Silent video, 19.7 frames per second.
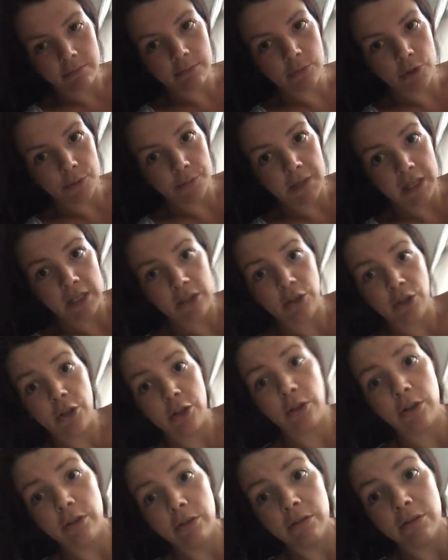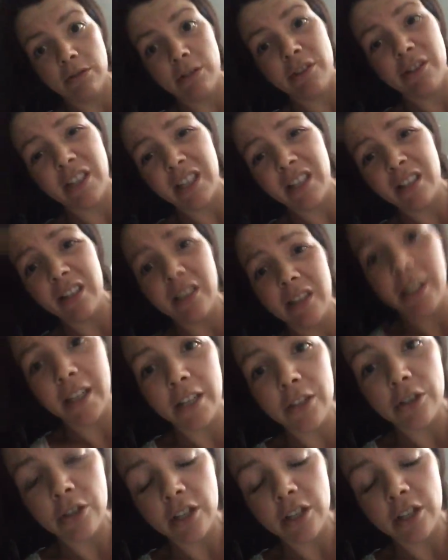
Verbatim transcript: not being cute or anything like that,